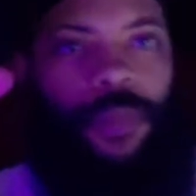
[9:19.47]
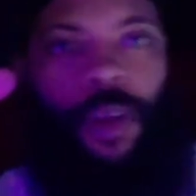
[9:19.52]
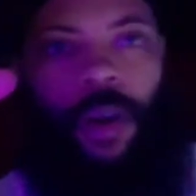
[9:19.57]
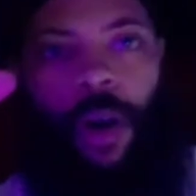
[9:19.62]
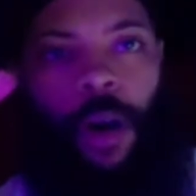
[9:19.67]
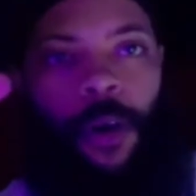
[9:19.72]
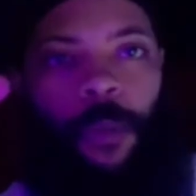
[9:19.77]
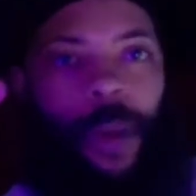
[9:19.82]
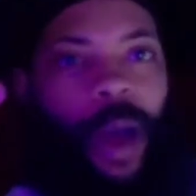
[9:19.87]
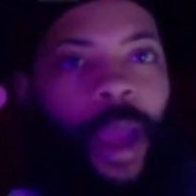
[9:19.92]

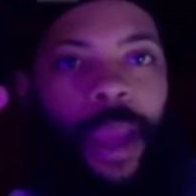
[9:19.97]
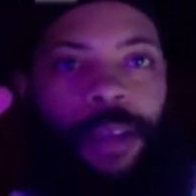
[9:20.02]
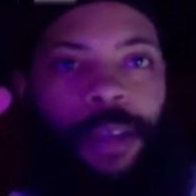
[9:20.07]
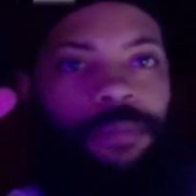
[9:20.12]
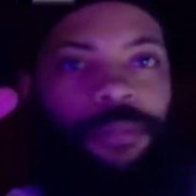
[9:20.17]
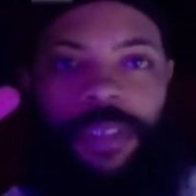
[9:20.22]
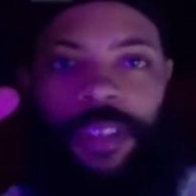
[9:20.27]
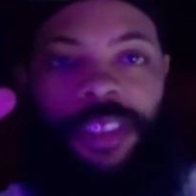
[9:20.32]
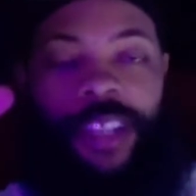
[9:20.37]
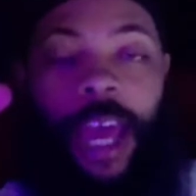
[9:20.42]
All Might
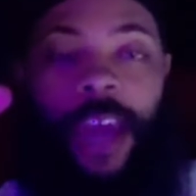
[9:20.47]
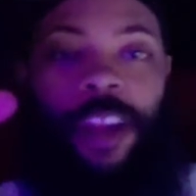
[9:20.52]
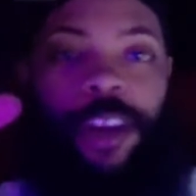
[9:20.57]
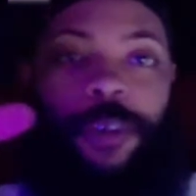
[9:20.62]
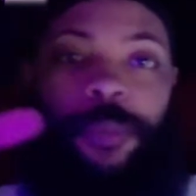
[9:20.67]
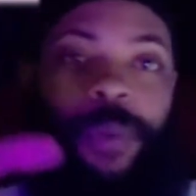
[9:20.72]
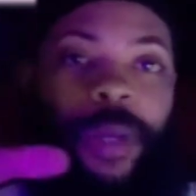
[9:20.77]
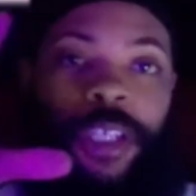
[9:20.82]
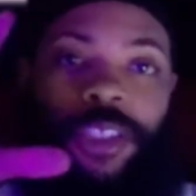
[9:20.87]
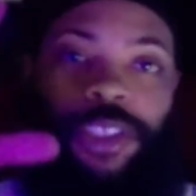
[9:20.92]
is out of
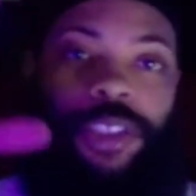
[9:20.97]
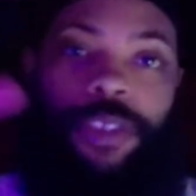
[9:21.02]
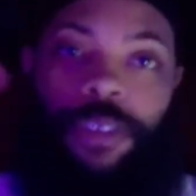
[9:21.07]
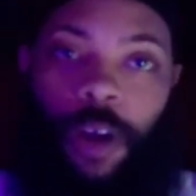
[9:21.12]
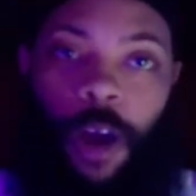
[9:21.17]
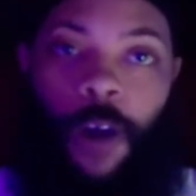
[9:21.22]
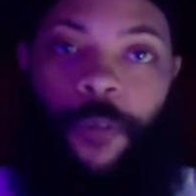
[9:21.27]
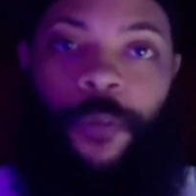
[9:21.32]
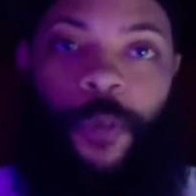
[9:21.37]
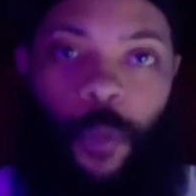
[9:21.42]
the picture.
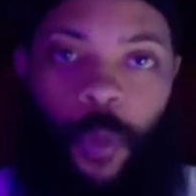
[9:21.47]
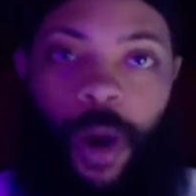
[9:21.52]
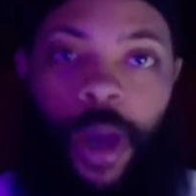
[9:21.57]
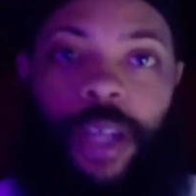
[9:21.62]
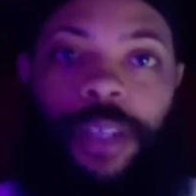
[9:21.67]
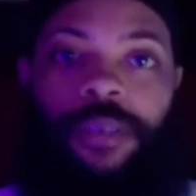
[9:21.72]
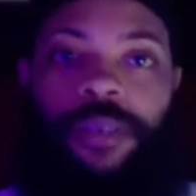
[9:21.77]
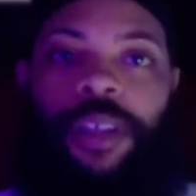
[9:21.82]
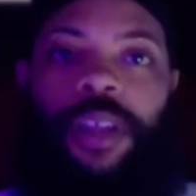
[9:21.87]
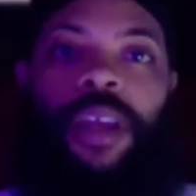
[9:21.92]
All For
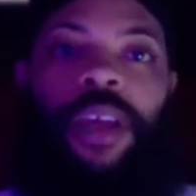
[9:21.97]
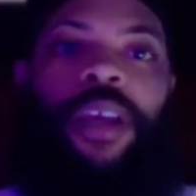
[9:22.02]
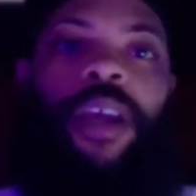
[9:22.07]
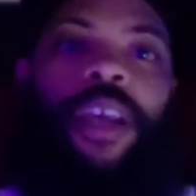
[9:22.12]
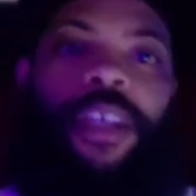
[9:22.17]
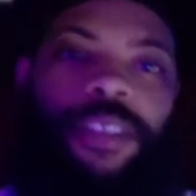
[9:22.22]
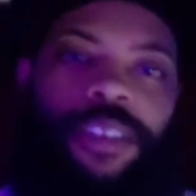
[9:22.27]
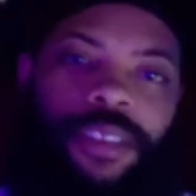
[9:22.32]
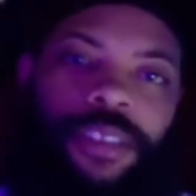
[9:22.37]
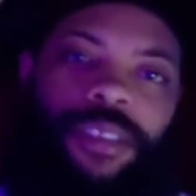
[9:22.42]
One
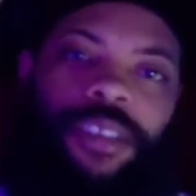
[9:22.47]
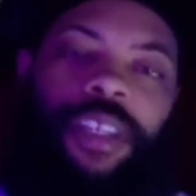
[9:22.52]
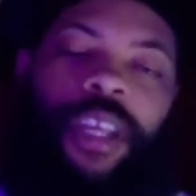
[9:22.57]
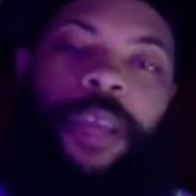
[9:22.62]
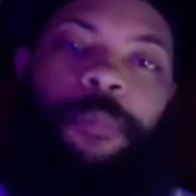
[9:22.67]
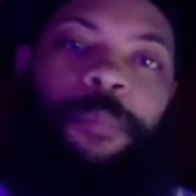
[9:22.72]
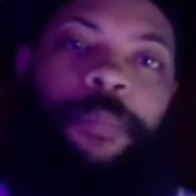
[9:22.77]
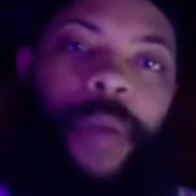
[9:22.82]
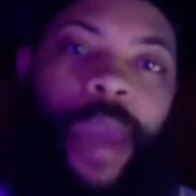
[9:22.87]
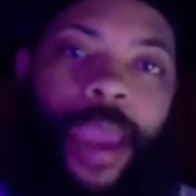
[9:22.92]
is
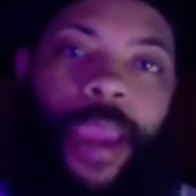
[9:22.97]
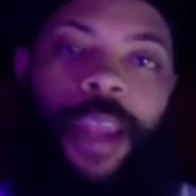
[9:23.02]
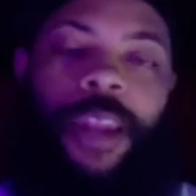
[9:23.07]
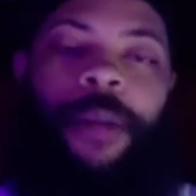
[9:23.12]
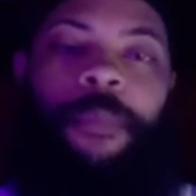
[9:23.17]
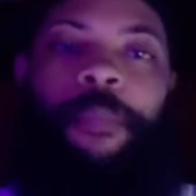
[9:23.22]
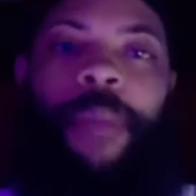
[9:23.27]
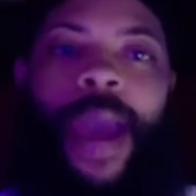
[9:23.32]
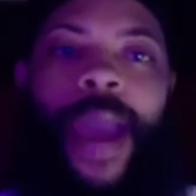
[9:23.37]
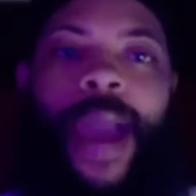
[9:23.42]
in
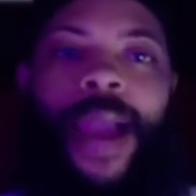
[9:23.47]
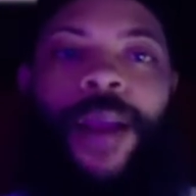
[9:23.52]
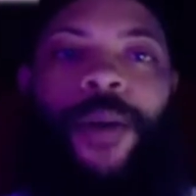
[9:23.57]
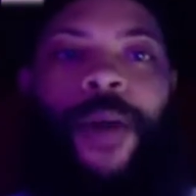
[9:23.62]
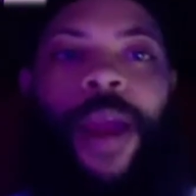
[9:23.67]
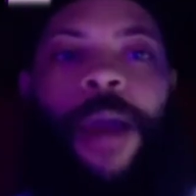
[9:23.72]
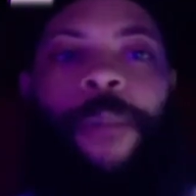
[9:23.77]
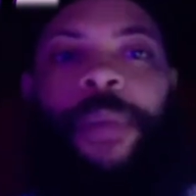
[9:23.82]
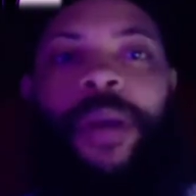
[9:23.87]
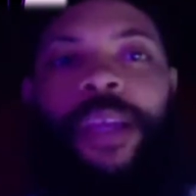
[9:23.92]
the
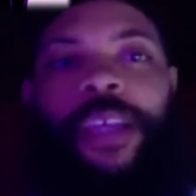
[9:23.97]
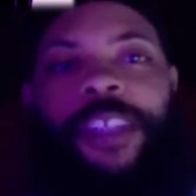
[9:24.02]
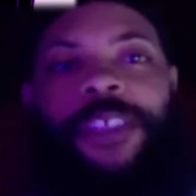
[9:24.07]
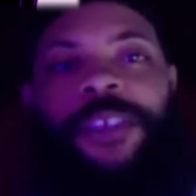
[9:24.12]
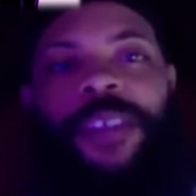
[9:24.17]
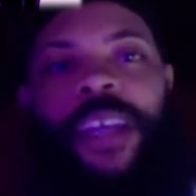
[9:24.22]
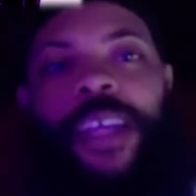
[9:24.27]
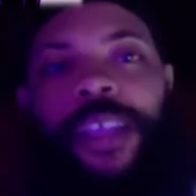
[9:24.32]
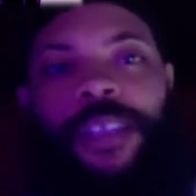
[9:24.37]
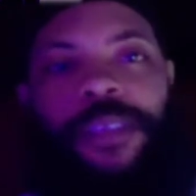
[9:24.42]
background, but
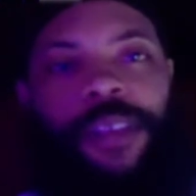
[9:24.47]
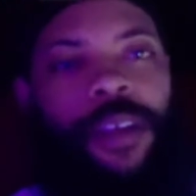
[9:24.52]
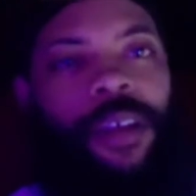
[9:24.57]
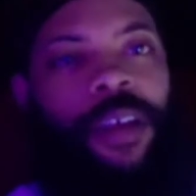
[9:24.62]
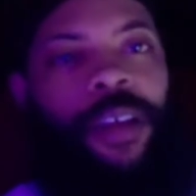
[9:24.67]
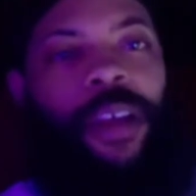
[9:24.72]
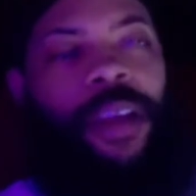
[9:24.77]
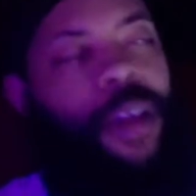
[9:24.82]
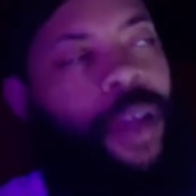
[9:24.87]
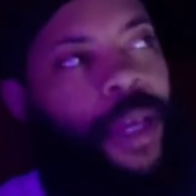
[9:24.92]
he's
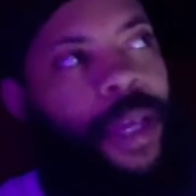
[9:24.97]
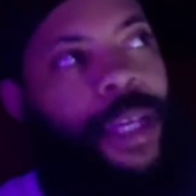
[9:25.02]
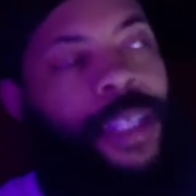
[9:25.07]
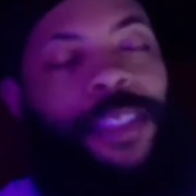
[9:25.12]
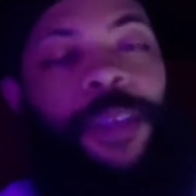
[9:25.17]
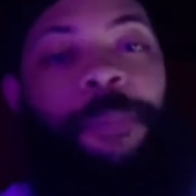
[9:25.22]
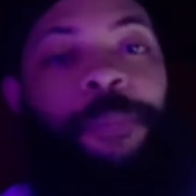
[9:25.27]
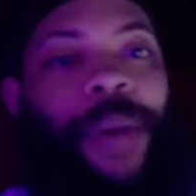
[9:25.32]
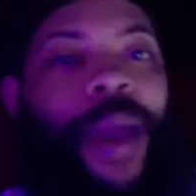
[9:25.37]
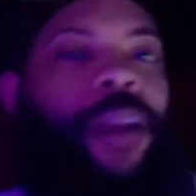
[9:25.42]
a
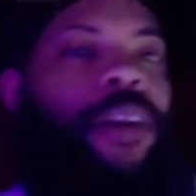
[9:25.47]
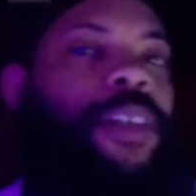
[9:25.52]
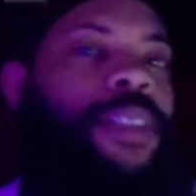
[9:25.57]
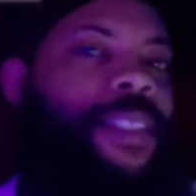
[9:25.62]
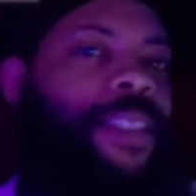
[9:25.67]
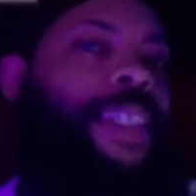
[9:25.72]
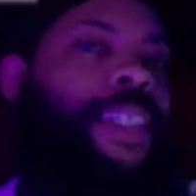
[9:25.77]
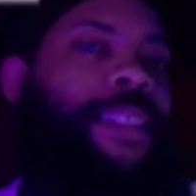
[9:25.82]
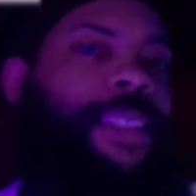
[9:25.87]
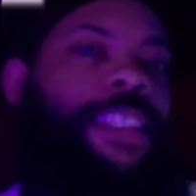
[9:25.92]
better
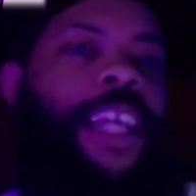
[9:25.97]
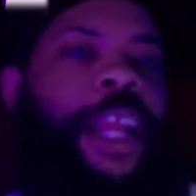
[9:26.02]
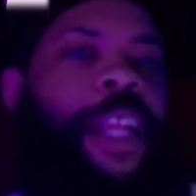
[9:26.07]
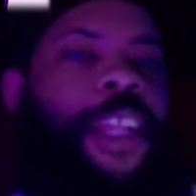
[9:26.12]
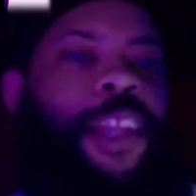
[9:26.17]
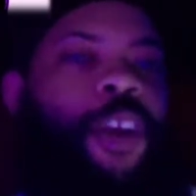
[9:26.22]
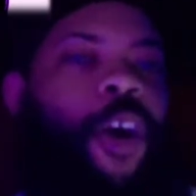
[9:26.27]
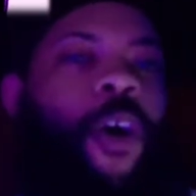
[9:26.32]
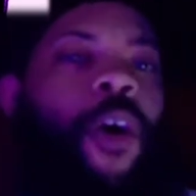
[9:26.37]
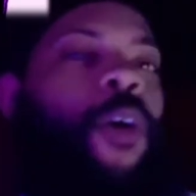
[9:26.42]
sensei
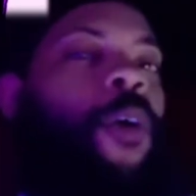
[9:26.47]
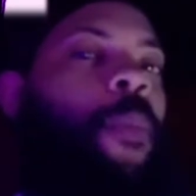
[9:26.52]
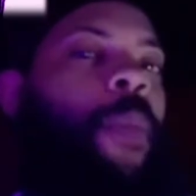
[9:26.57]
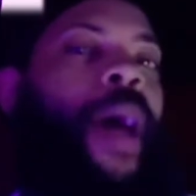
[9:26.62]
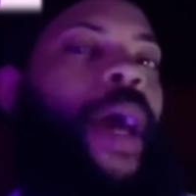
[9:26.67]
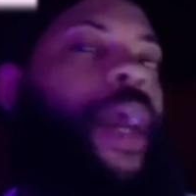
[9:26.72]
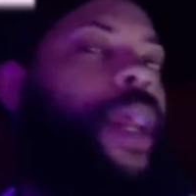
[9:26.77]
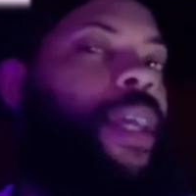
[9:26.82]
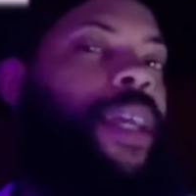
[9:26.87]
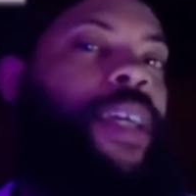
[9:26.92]
than All
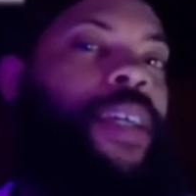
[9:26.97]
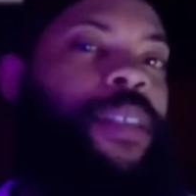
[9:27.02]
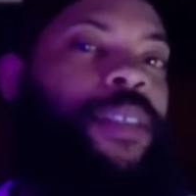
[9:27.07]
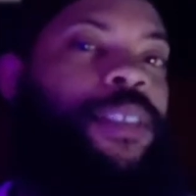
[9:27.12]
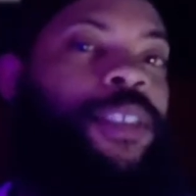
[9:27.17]
Might is.